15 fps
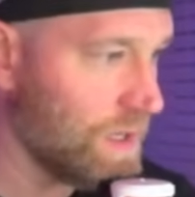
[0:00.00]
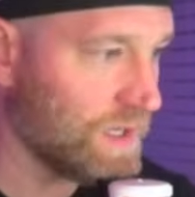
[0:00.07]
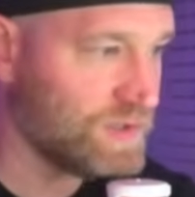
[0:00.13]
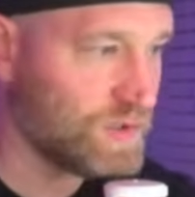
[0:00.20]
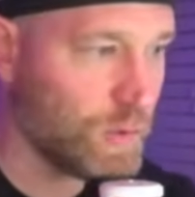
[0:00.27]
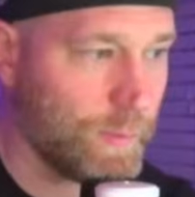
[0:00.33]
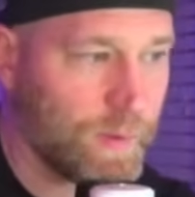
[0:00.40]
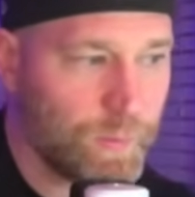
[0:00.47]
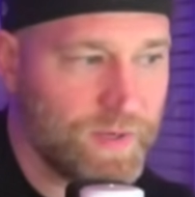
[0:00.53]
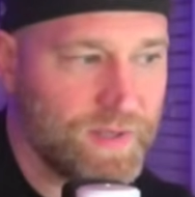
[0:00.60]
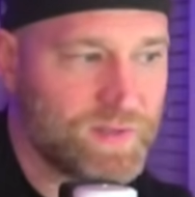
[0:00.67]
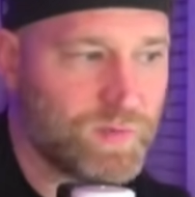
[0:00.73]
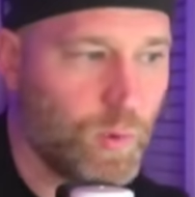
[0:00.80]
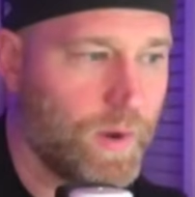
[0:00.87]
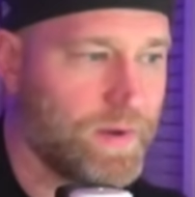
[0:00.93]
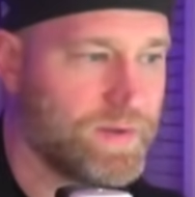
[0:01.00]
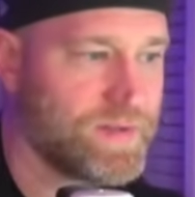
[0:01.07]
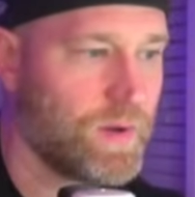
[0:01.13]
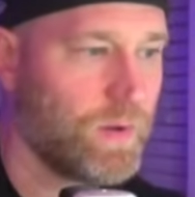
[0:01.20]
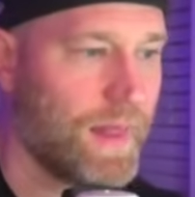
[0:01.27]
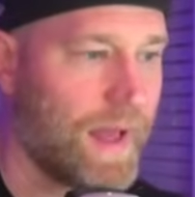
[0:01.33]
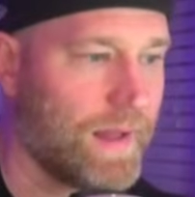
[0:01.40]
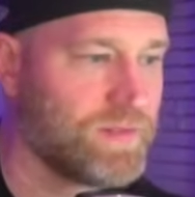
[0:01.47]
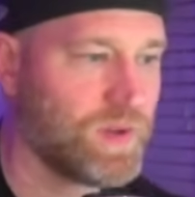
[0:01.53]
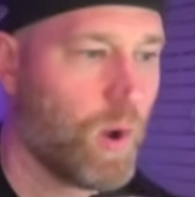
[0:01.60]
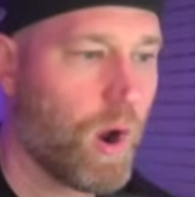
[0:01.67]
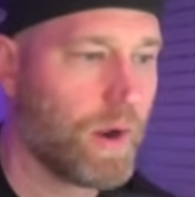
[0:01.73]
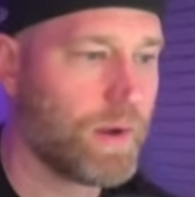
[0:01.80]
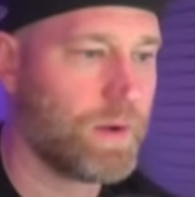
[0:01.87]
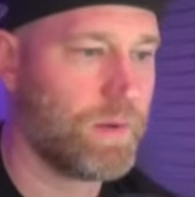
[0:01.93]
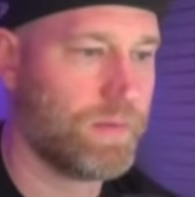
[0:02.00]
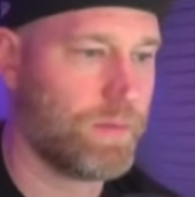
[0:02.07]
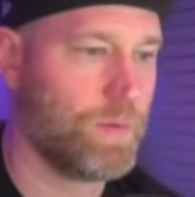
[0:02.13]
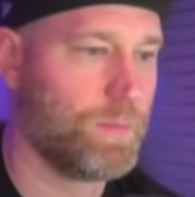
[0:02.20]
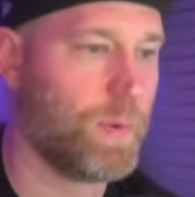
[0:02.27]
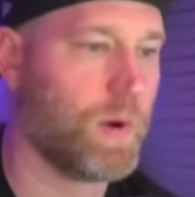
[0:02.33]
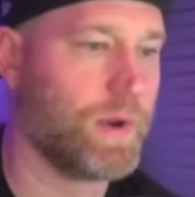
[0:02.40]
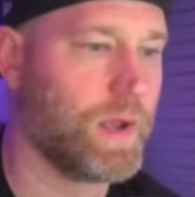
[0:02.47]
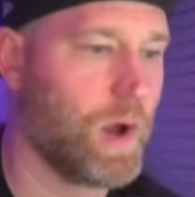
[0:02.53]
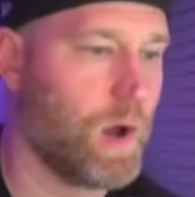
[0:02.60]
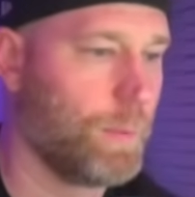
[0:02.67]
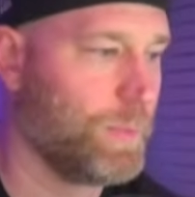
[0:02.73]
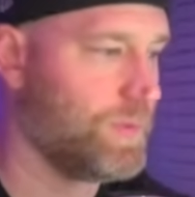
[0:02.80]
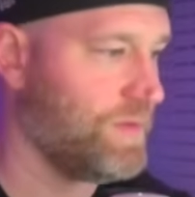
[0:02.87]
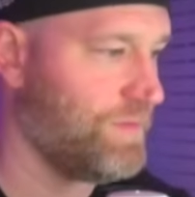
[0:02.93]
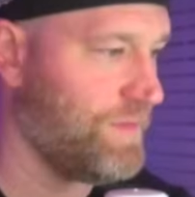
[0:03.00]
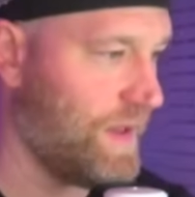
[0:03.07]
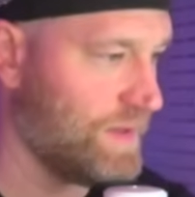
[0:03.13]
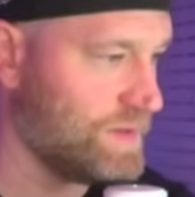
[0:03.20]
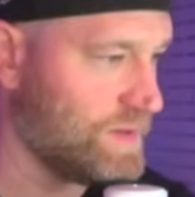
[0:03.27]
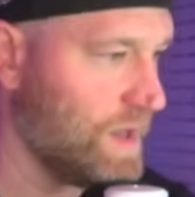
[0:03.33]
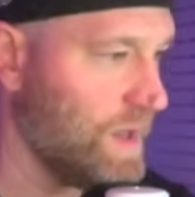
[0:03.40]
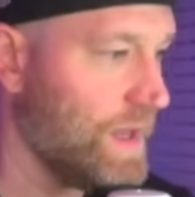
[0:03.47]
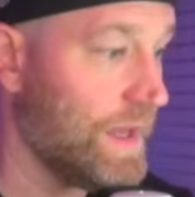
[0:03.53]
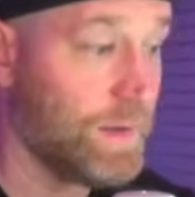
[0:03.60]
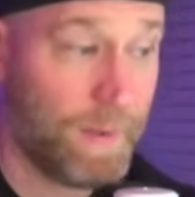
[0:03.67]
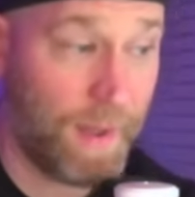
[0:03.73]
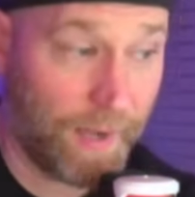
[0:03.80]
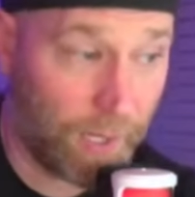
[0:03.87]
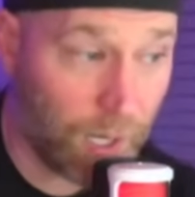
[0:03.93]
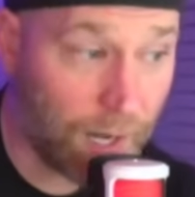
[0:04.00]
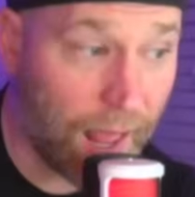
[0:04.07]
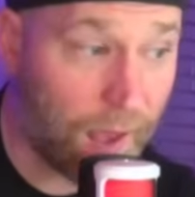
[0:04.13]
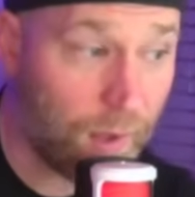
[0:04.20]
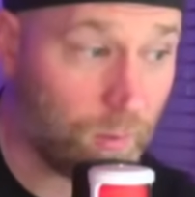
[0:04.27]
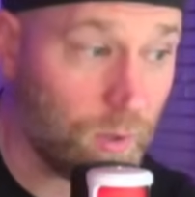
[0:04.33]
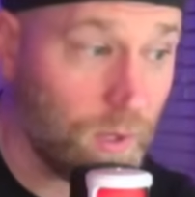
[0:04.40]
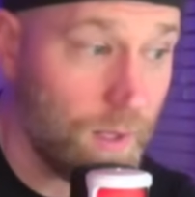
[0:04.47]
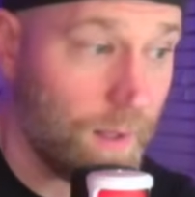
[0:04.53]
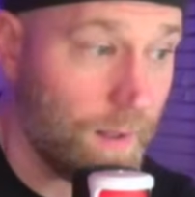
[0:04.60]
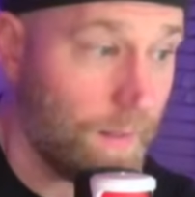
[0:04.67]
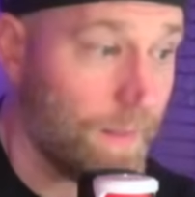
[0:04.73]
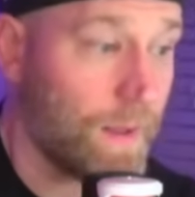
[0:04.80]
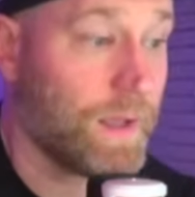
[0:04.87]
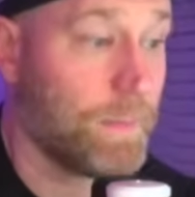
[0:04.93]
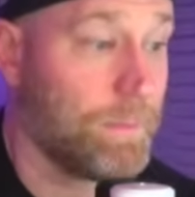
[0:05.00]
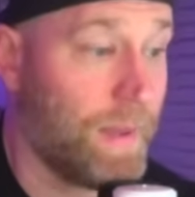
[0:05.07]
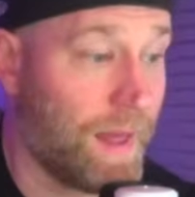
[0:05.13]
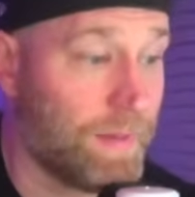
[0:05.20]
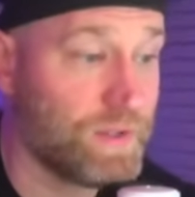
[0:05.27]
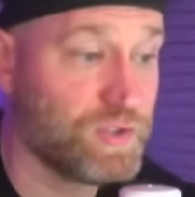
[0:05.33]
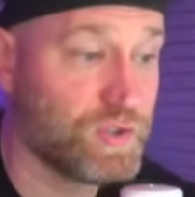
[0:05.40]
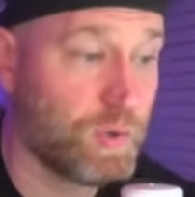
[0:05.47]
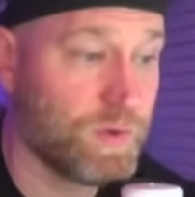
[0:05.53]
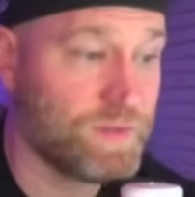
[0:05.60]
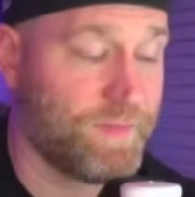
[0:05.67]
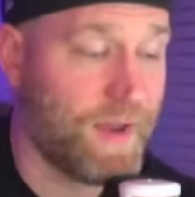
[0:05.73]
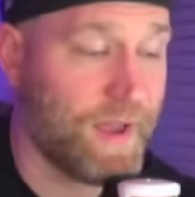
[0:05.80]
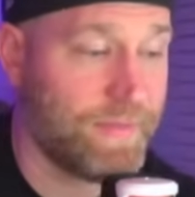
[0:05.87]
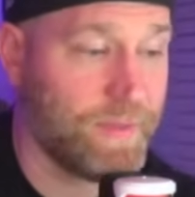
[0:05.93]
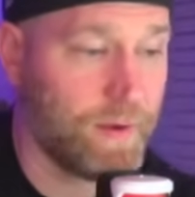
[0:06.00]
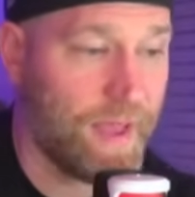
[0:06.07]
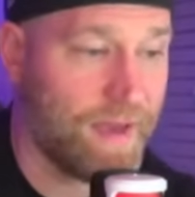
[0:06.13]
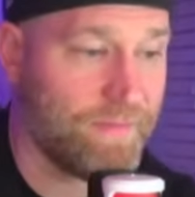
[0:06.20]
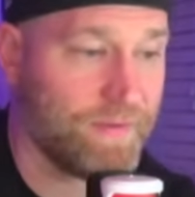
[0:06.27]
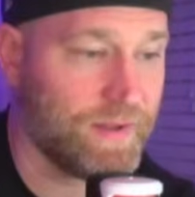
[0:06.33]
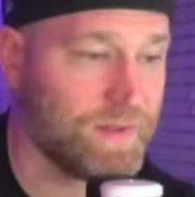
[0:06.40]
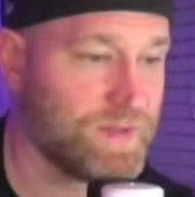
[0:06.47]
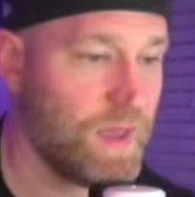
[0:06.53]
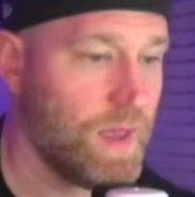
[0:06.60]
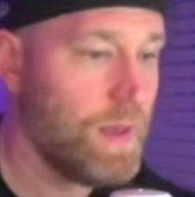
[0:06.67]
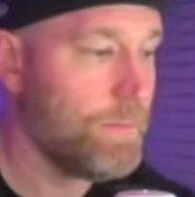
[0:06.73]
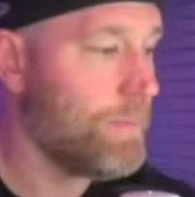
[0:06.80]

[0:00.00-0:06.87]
Assuming Reed's lawyers are allowed to argue a third party culprit defense, and depending on how compelling jurors find their evidence,